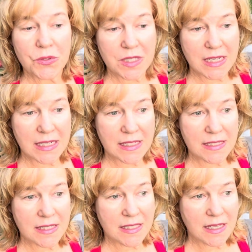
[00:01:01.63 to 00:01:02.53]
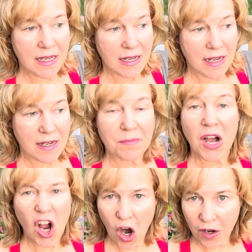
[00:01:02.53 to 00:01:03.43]
that is
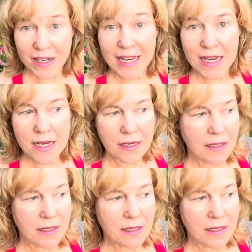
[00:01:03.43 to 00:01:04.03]
hardy,